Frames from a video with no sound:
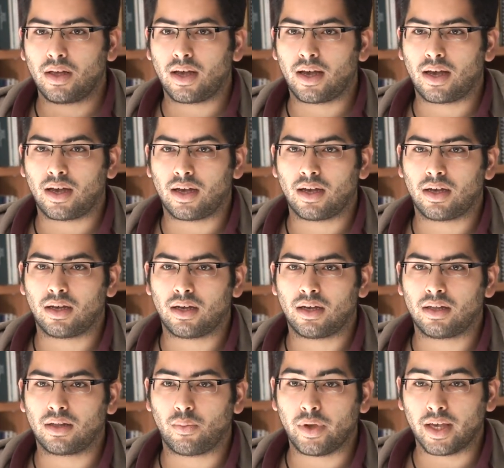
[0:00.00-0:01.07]

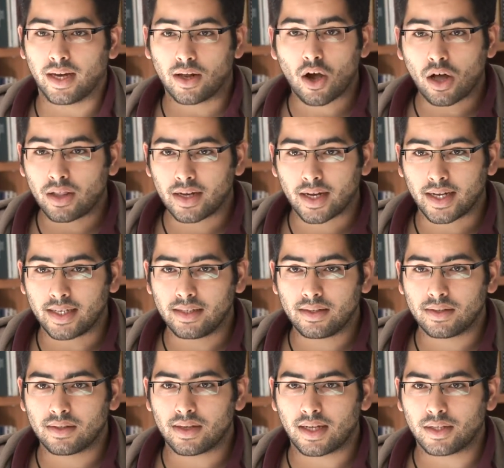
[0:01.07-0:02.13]
that we can
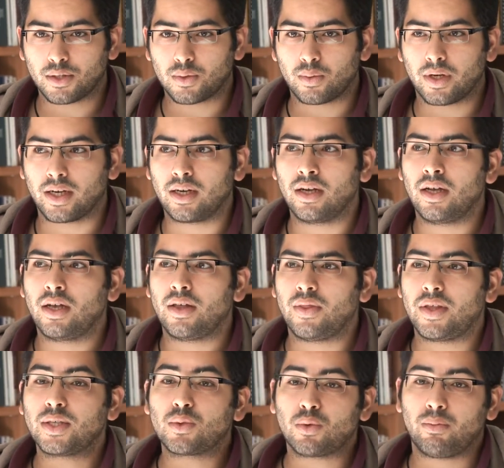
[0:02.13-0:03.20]
colonize elsewhere,
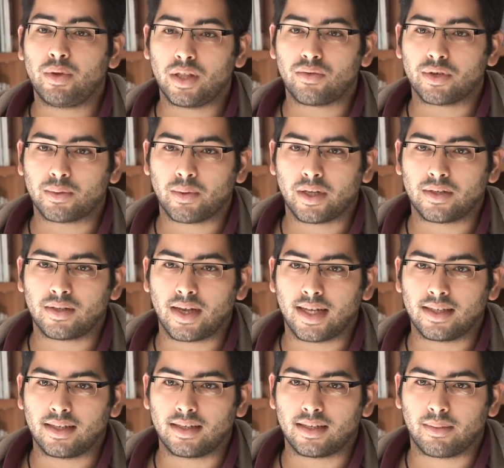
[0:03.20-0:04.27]
this would be the response to
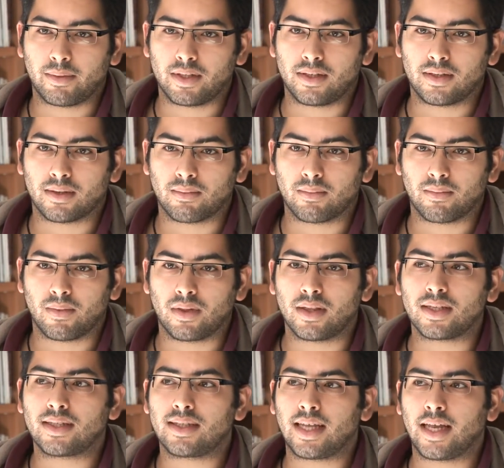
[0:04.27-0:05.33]
anti-Semitism.
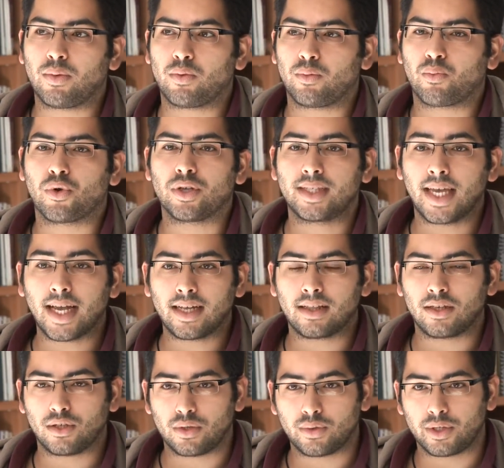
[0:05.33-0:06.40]
This state would protect
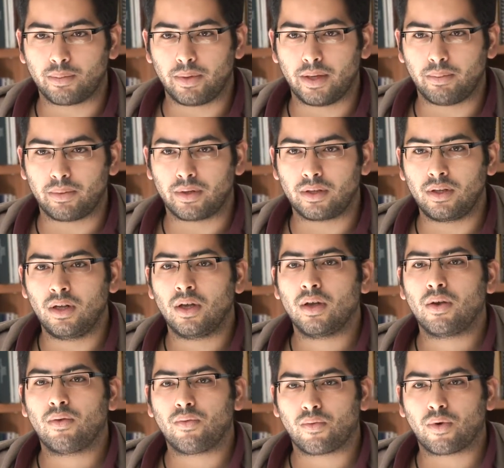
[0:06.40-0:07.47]
the Jewish people
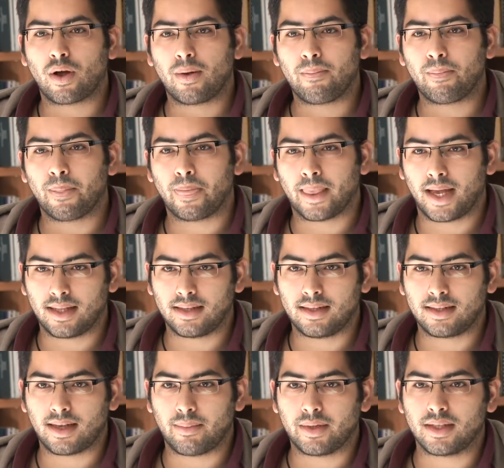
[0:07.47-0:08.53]
from
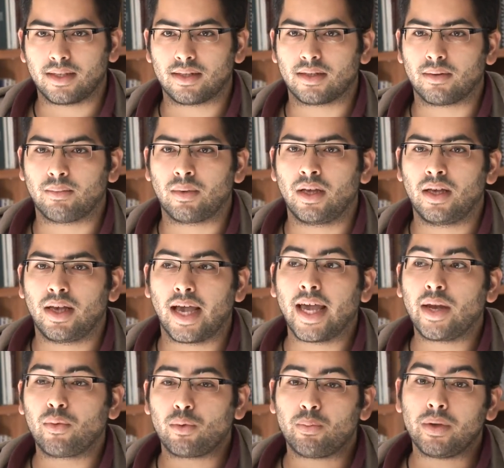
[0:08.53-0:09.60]
anti-Semitism,
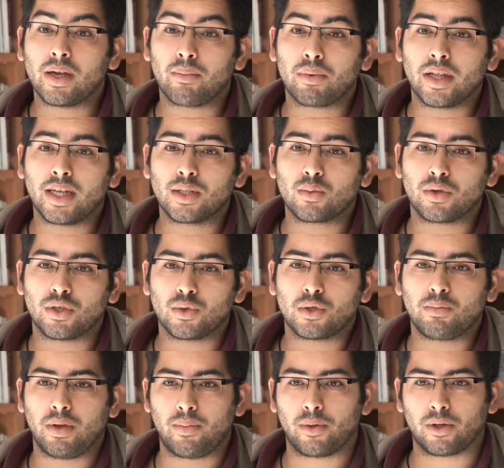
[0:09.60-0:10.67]
and it would be a place where
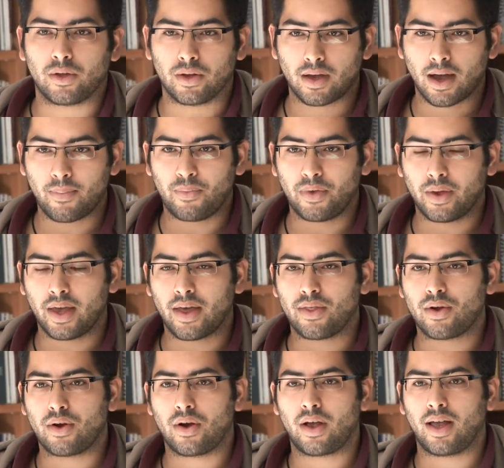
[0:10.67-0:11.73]
Jewish people could come
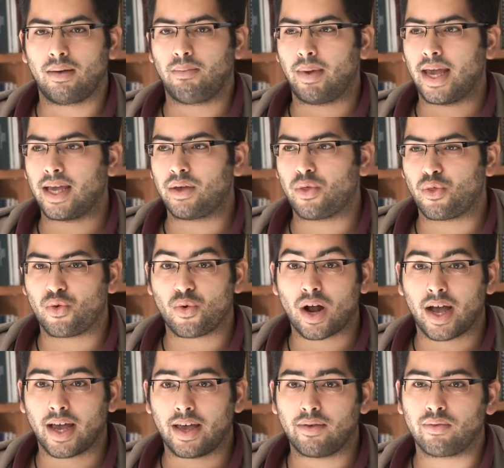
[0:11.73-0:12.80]
together and
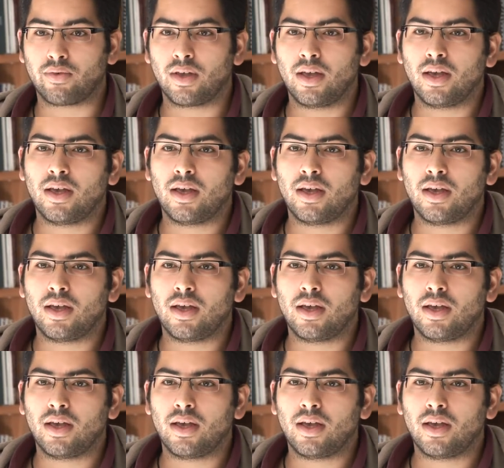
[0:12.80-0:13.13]
thrive.